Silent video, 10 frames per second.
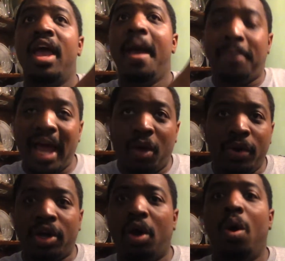and Black
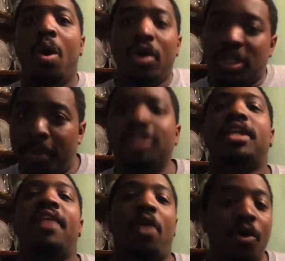Widow were supposed
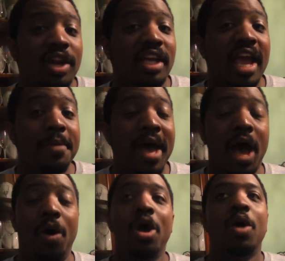to have already came
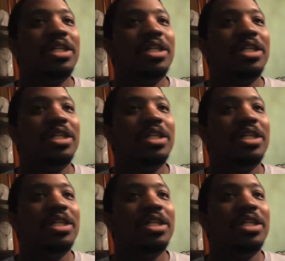out.